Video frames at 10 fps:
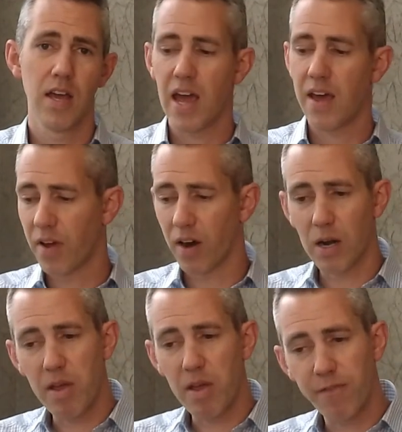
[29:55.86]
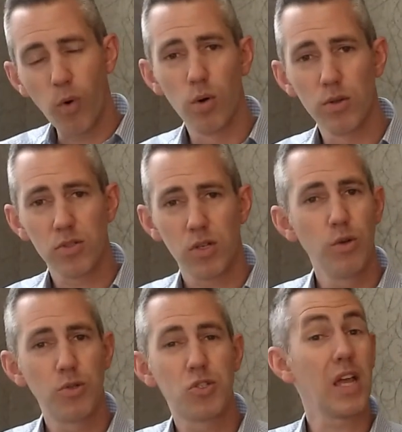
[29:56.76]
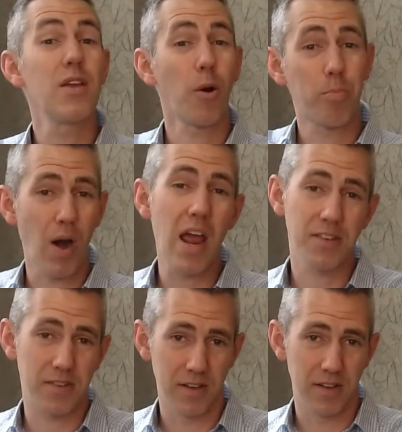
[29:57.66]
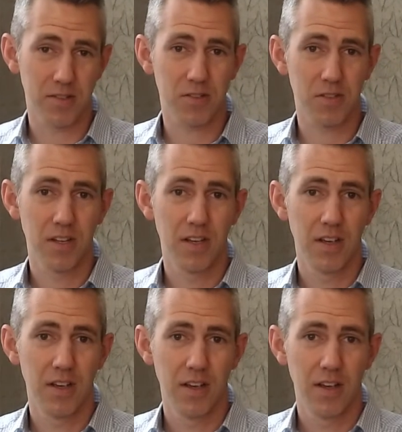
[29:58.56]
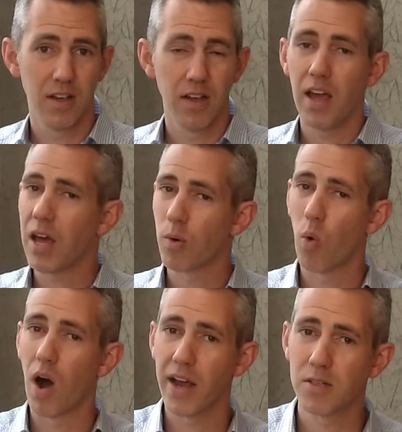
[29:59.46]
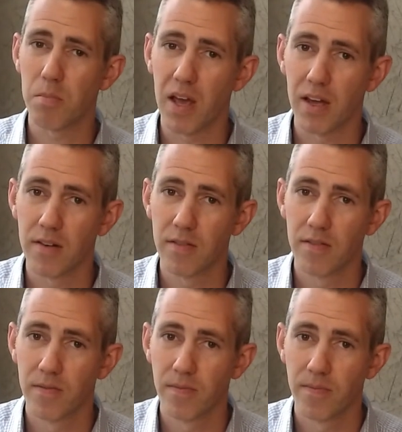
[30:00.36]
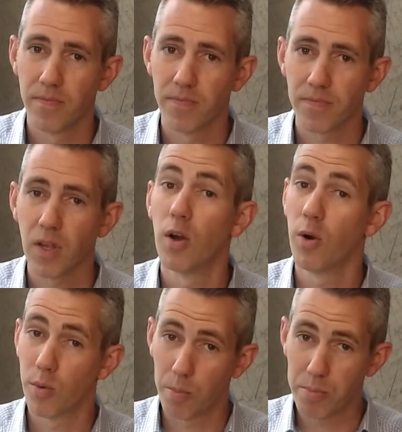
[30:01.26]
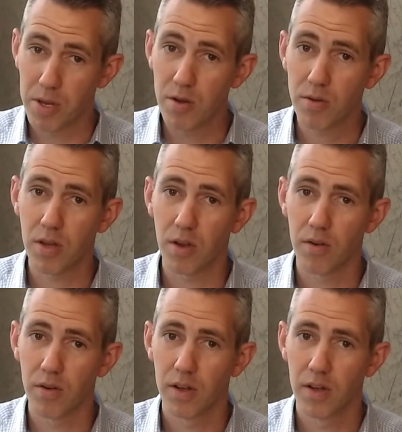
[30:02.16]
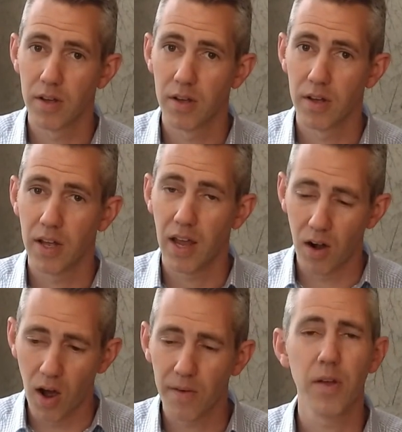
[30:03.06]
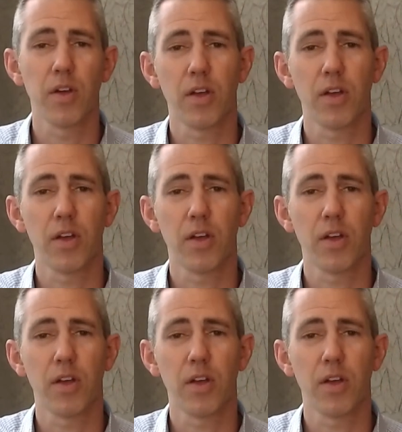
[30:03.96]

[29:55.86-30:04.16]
And there are going to be fools who sing your praises, and wise men who rebuke you and offer you the